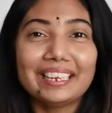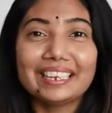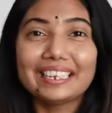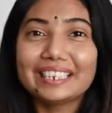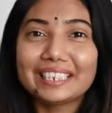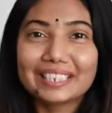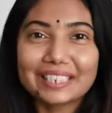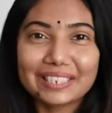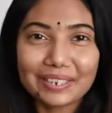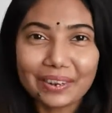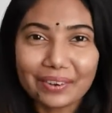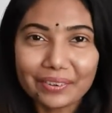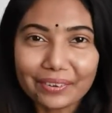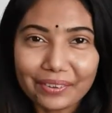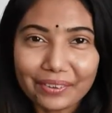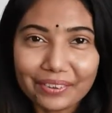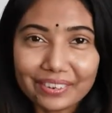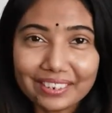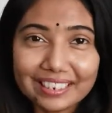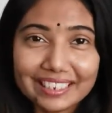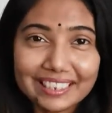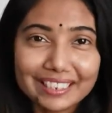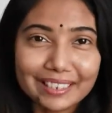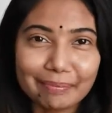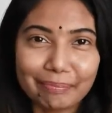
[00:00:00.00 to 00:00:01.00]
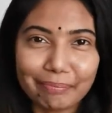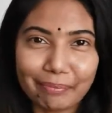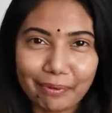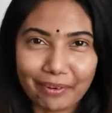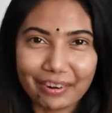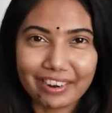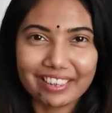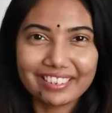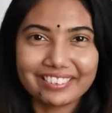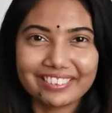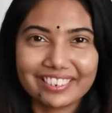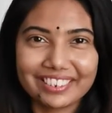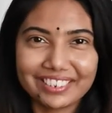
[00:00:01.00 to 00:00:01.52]
It's not only the
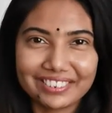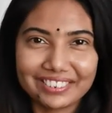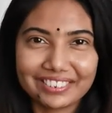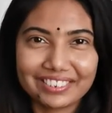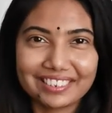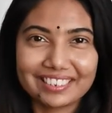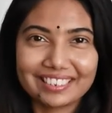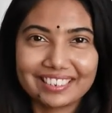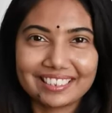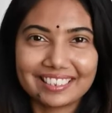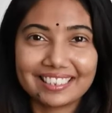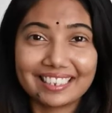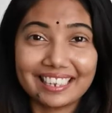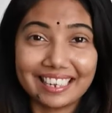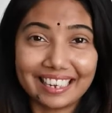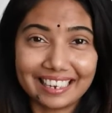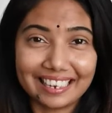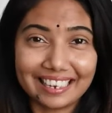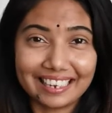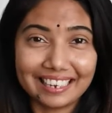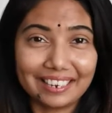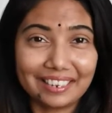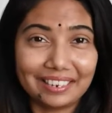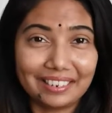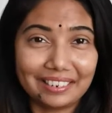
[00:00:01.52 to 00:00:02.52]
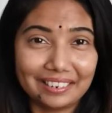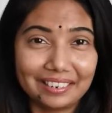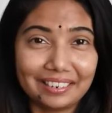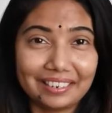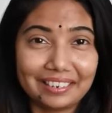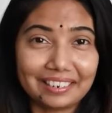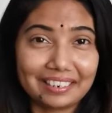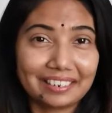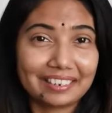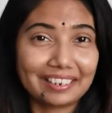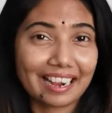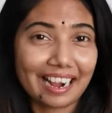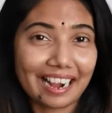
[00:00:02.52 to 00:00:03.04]
pronunciations in
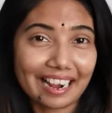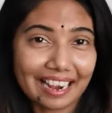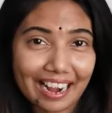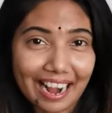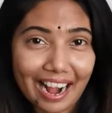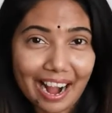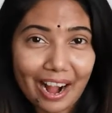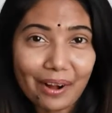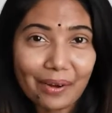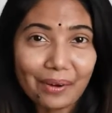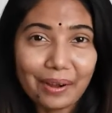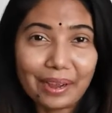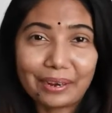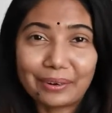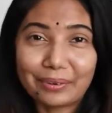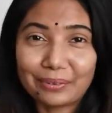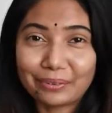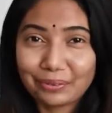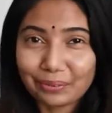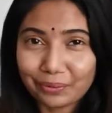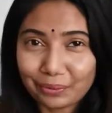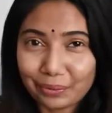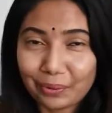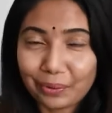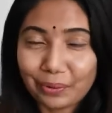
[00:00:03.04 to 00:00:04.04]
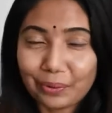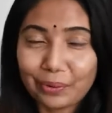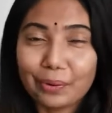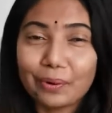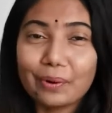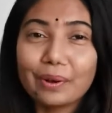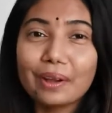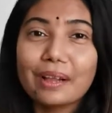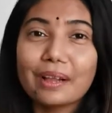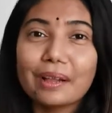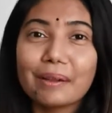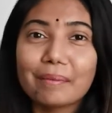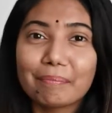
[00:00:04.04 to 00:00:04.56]
the cacao and also
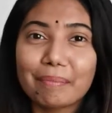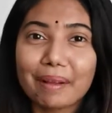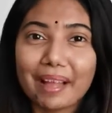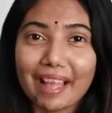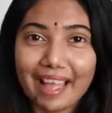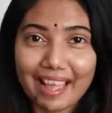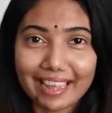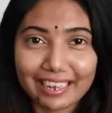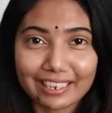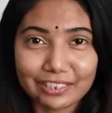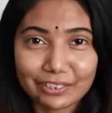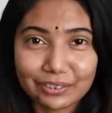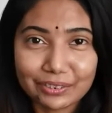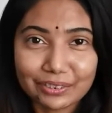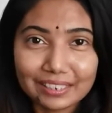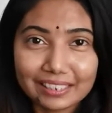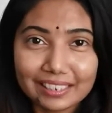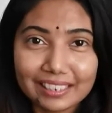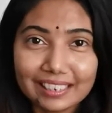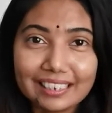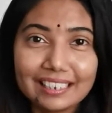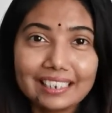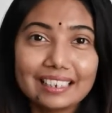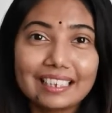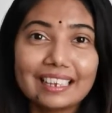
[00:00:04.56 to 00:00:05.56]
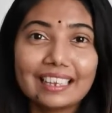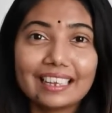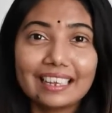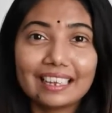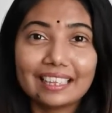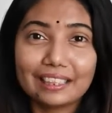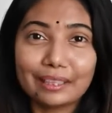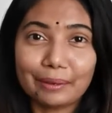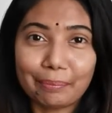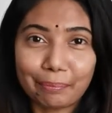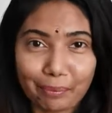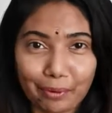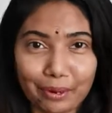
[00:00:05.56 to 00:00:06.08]
cocoa, but actually
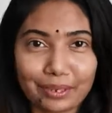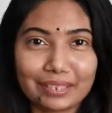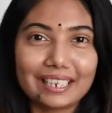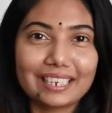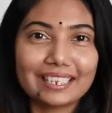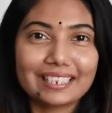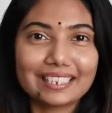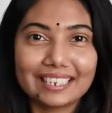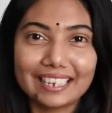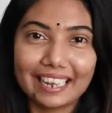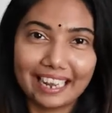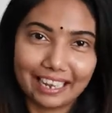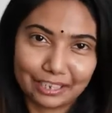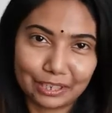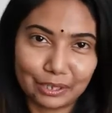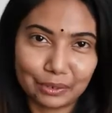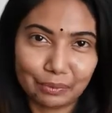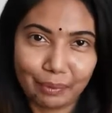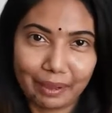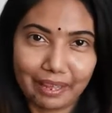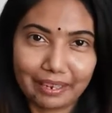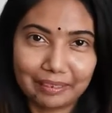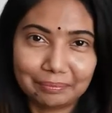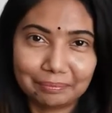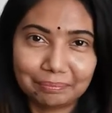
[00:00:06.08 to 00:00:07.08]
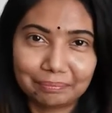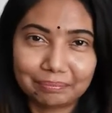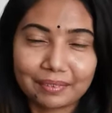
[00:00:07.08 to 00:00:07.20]
the processing as well.